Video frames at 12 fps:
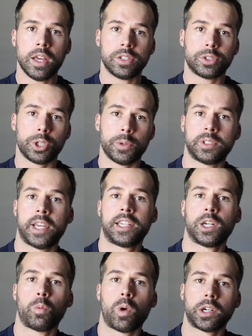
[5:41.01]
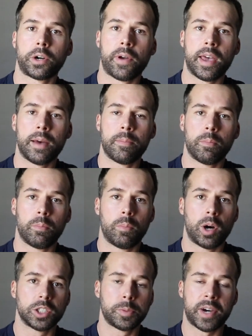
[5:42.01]
So you would take your 1 RM,
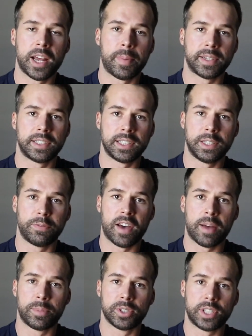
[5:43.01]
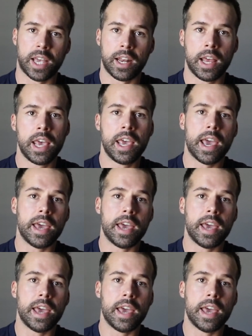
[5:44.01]
multiply it by 65%,